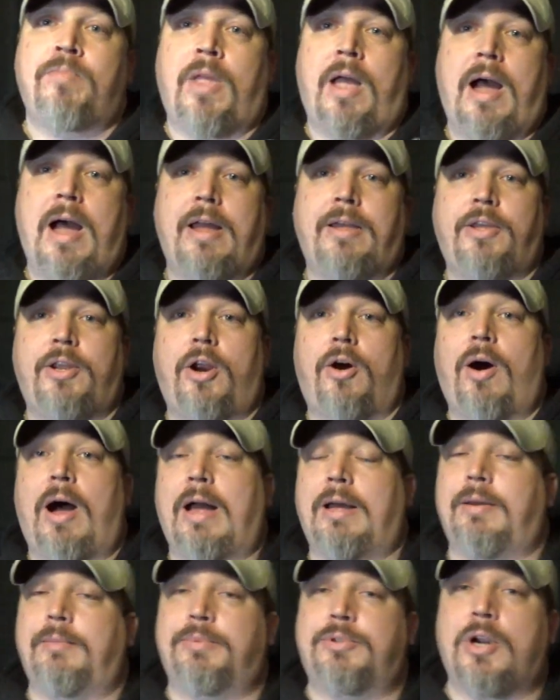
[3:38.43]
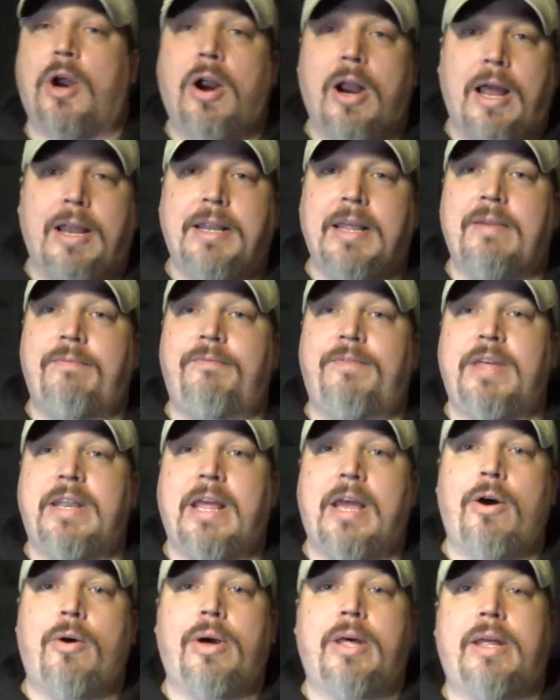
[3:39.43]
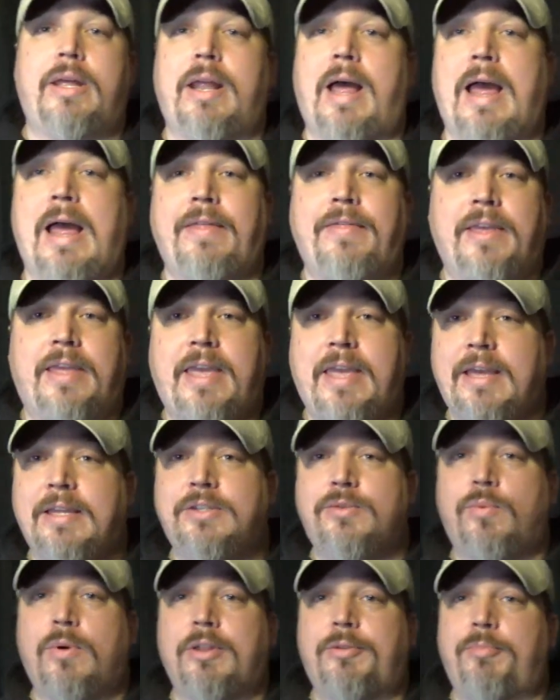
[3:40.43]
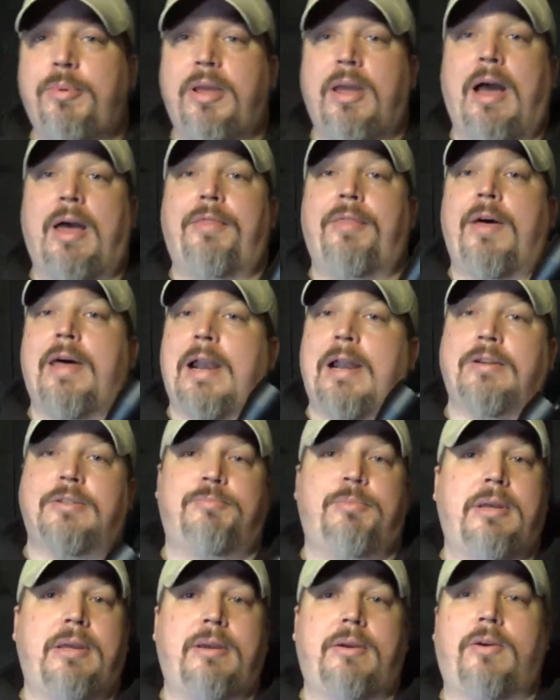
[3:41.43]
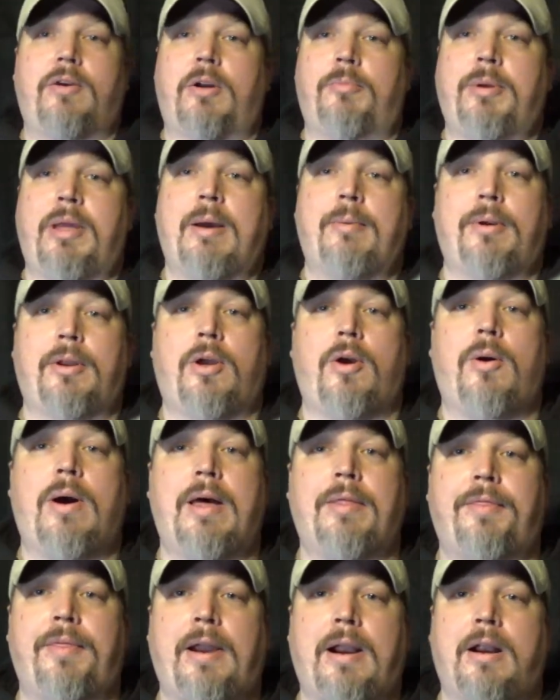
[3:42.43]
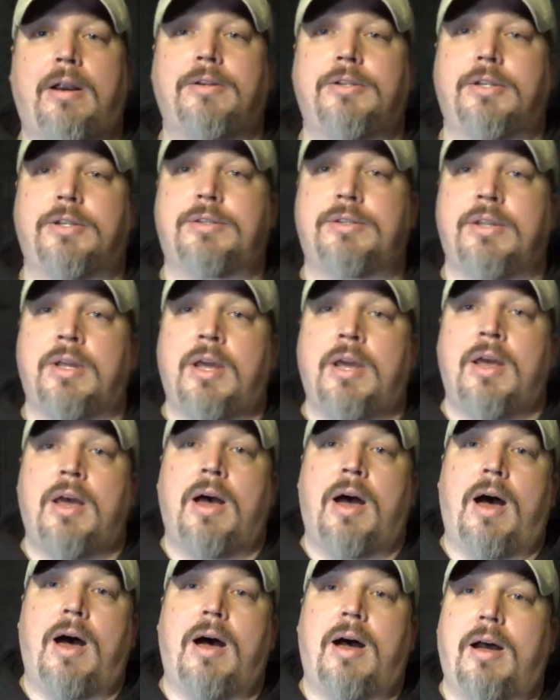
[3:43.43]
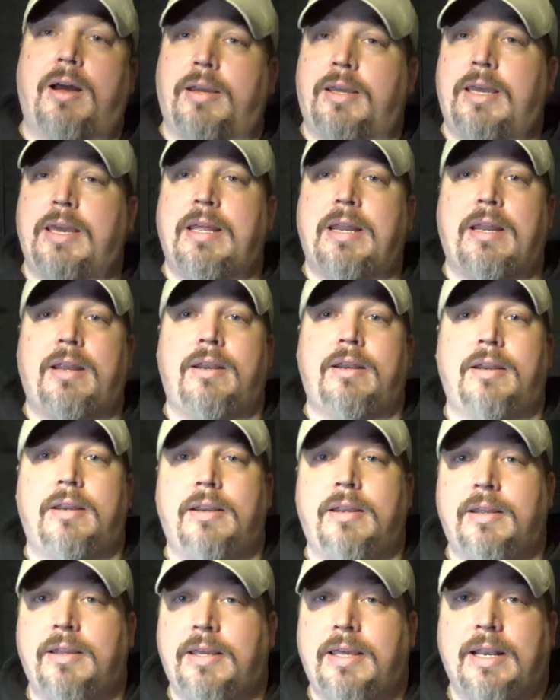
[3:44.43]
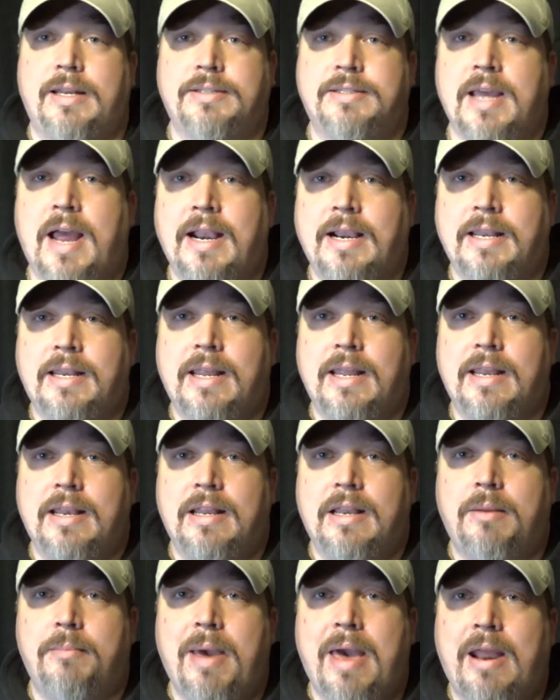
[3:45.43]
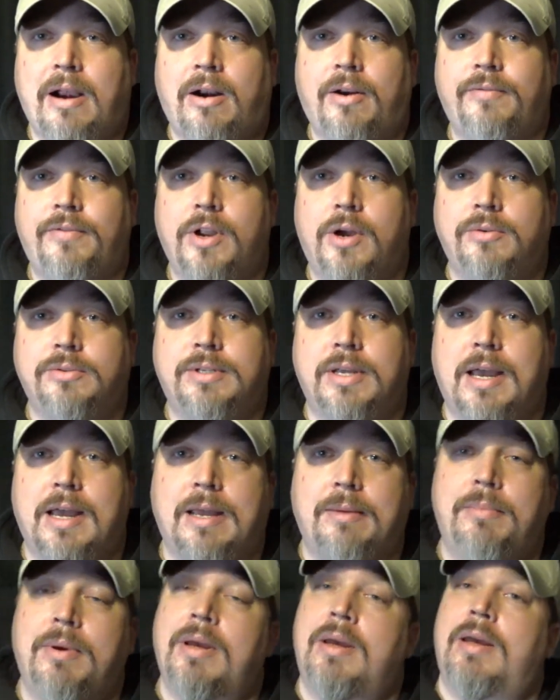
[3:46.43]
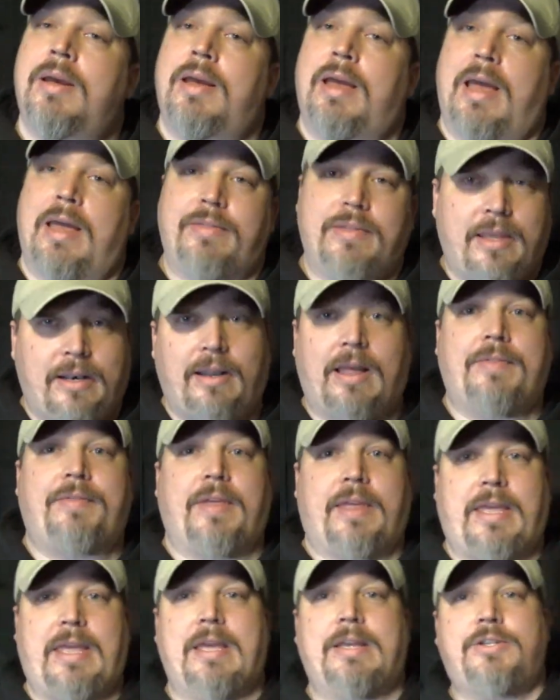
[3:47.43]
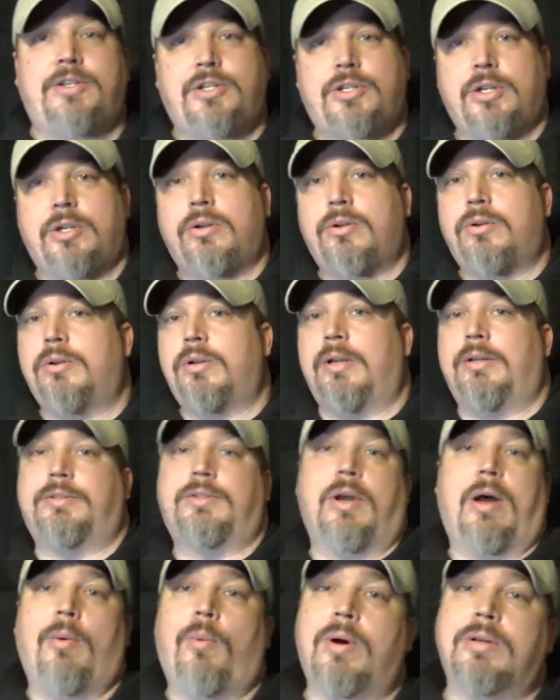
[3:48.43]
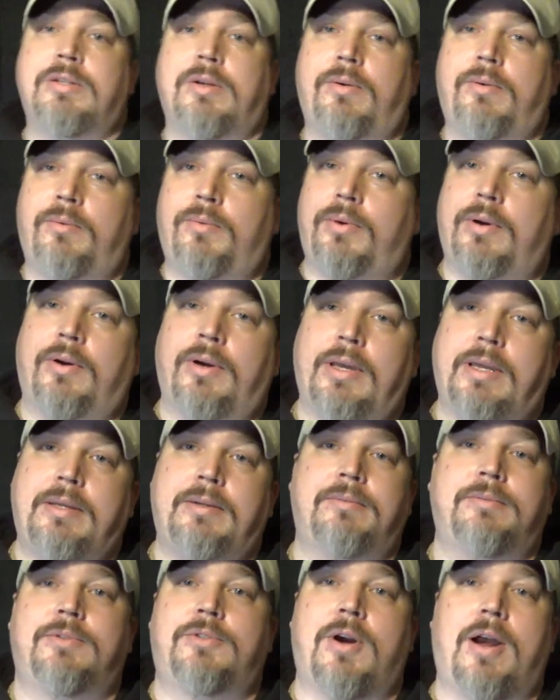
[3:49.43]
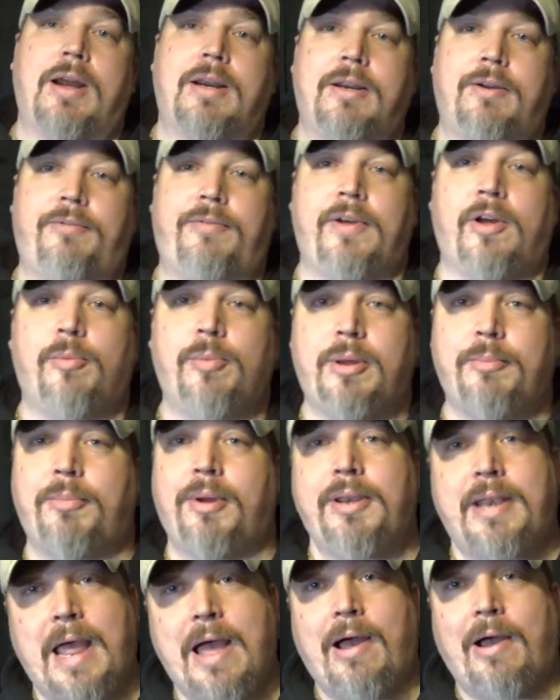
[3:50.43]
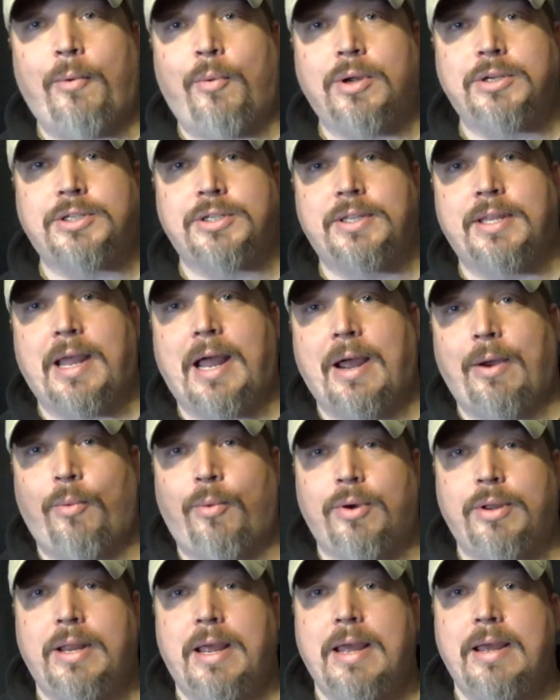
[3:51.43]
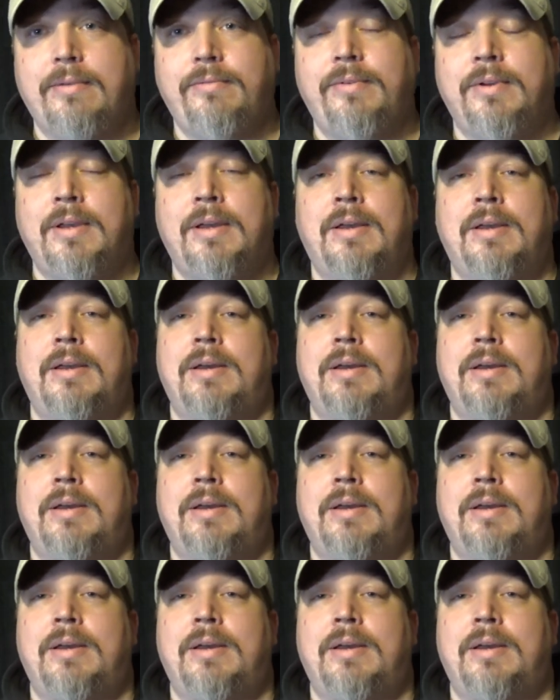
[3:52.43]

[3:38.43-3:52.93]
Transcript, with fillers: I, you know, I, am sorry I didn't video it. I had the kids with me. I thought I was going to be able to go out there and just uh, get it get it sighted in in a matter of no time and then let the kids shoot so I wasn't really trying to film it but now I wish that I would have